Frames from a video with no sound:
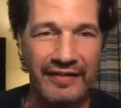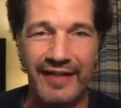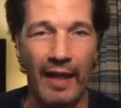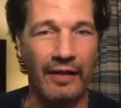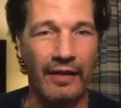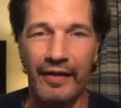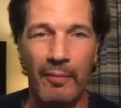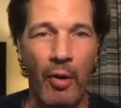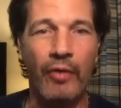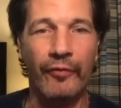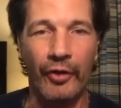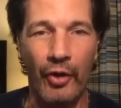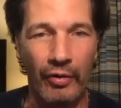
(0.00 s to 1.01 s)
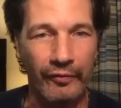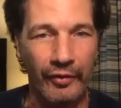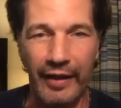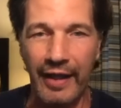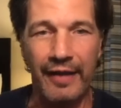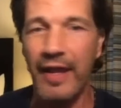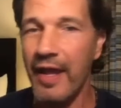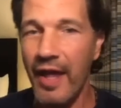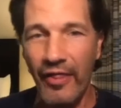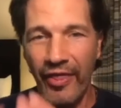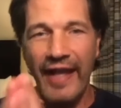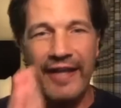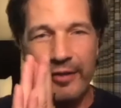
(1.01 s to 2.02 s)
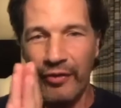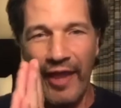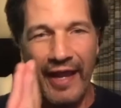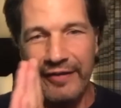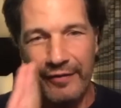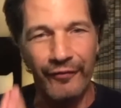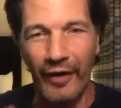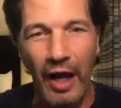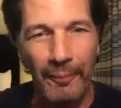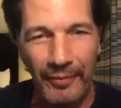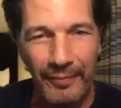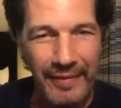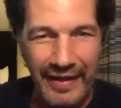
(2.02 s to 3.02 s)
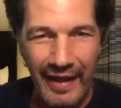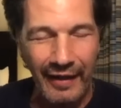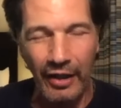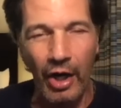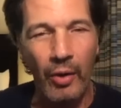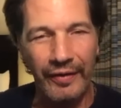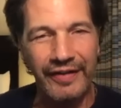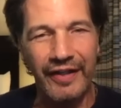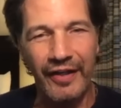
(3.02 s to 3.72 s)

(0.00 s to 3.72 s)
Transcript: telling him over and over again, thank you for helping me get going,